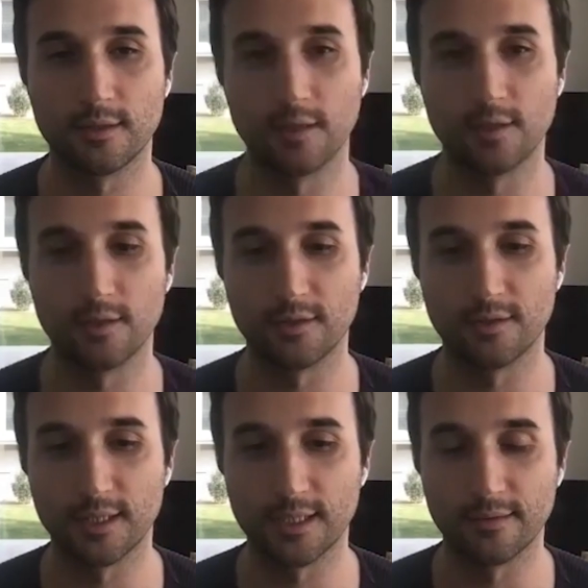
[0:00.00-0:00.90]

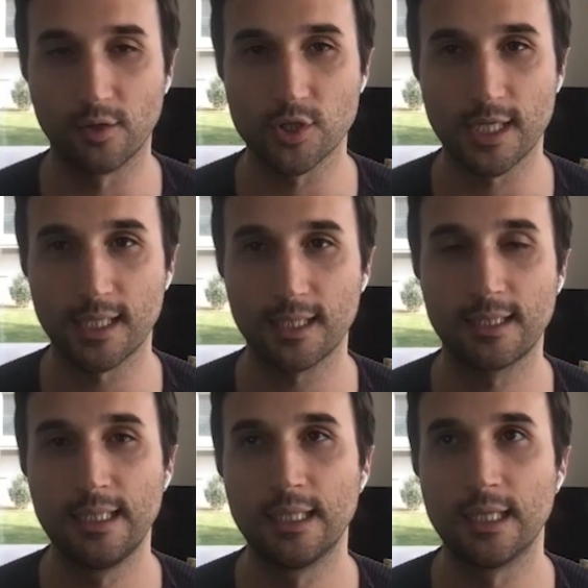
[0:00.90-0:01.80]
on on chain.
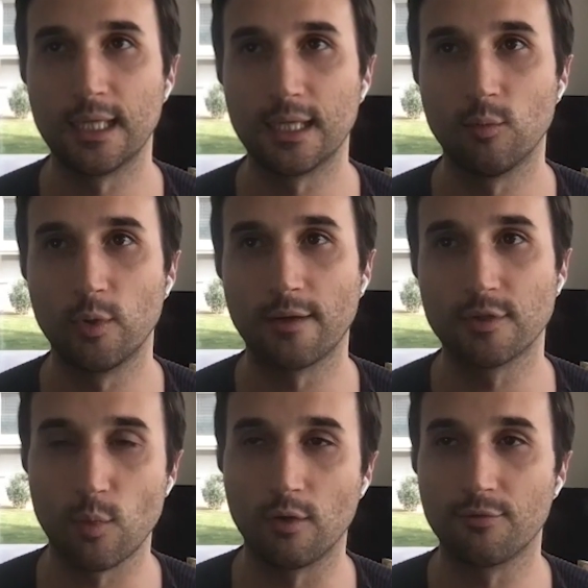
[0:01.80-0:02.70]
Uh, we have a
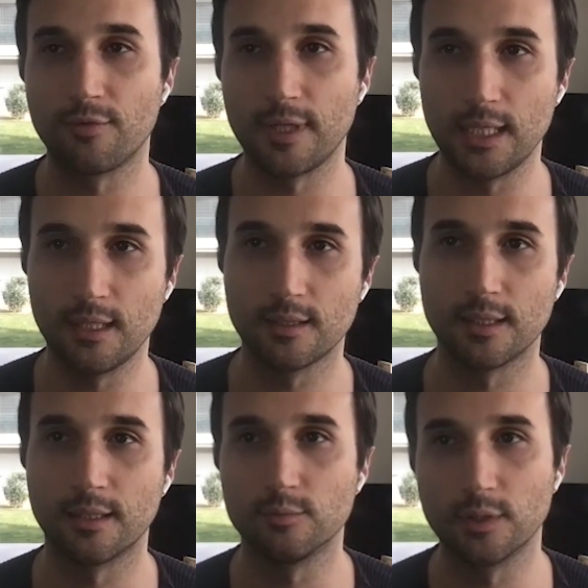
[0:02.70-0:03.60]
small fee.
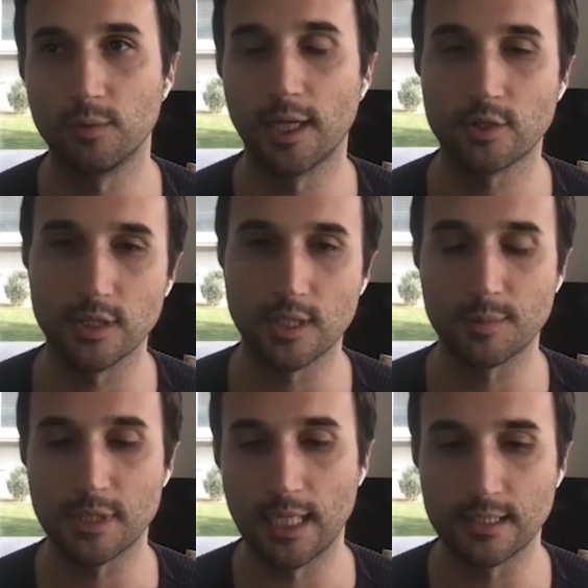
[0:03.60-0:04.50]
Uh, we, we actually
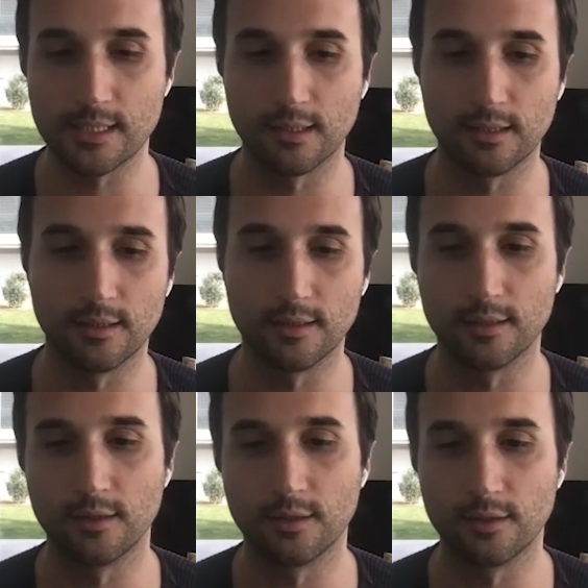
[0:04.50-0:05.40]
subsidize the,
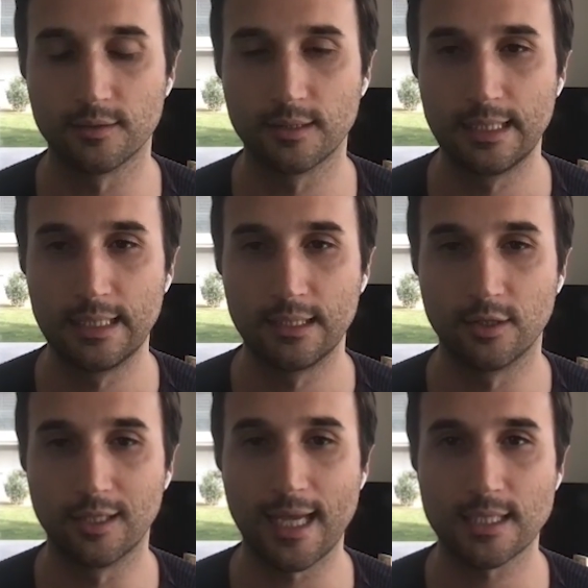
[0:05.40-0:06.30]
the, the,
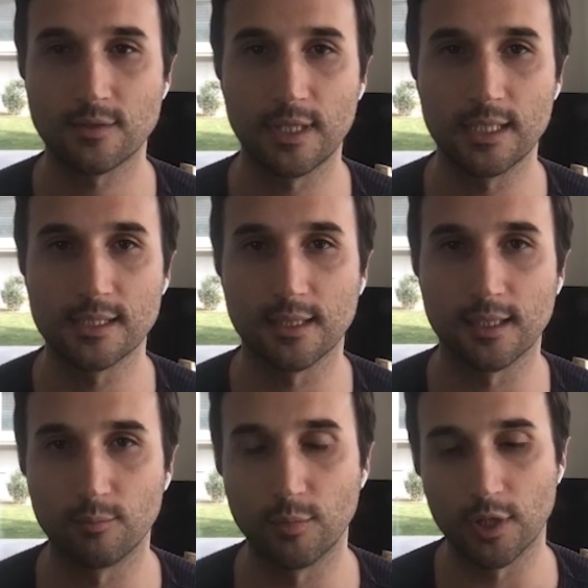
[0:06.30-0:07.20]
the gas fees
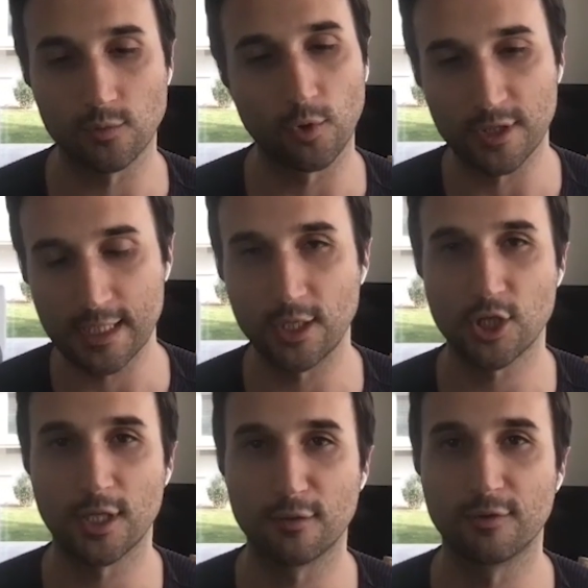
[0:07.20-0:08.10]
um, because we're on the side
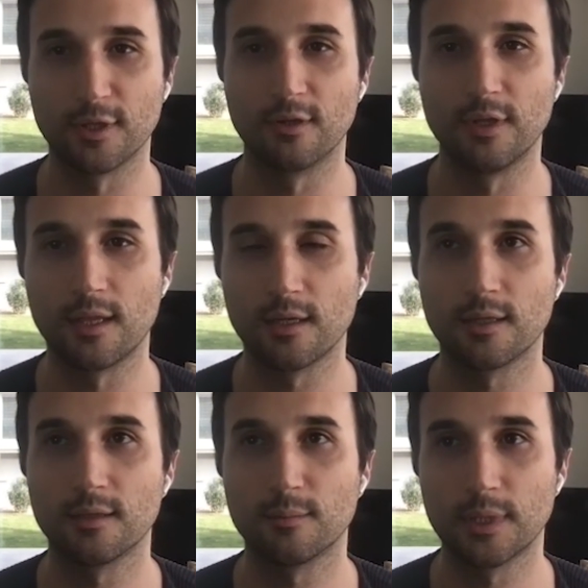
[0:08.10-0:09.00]
chain of, uh, of
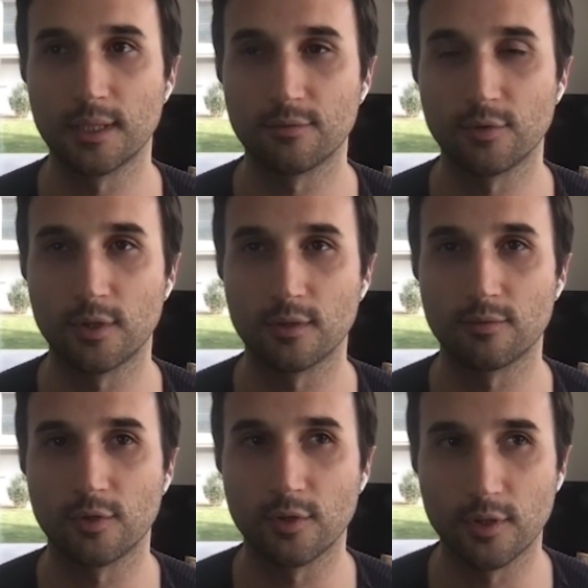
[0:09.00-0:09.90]
Ethereum for the
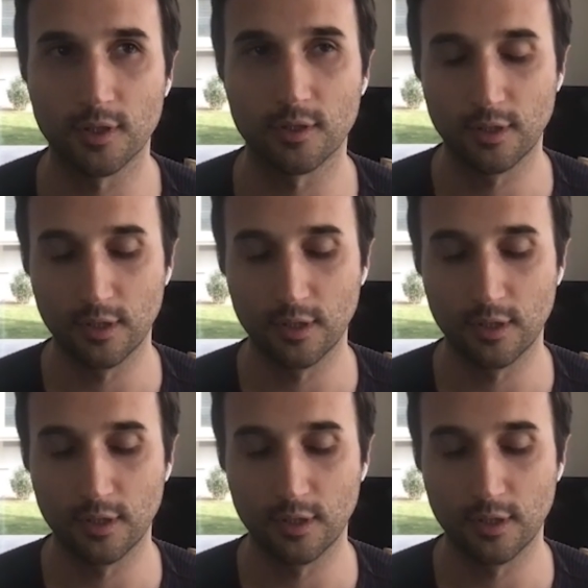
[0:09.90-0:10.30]
for the